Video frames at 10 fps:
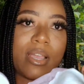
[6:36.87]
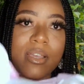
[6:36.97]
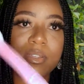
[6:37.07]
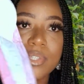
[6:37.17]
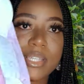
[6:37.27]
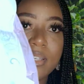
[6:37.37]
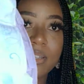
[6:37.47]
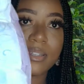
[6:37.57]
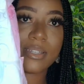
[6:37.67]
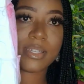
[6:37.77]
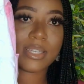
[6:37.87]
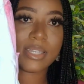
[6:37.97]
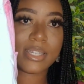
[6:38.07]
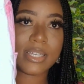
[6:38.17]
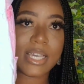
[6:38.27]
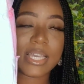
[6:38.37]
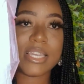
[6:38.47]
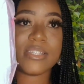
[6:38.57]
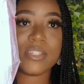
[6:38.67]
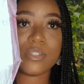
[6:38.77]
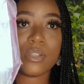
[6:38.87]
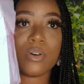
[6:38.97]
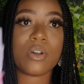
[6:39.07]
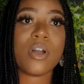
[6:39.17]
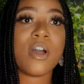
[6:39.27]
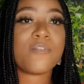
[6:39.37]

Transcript: You see, it is long.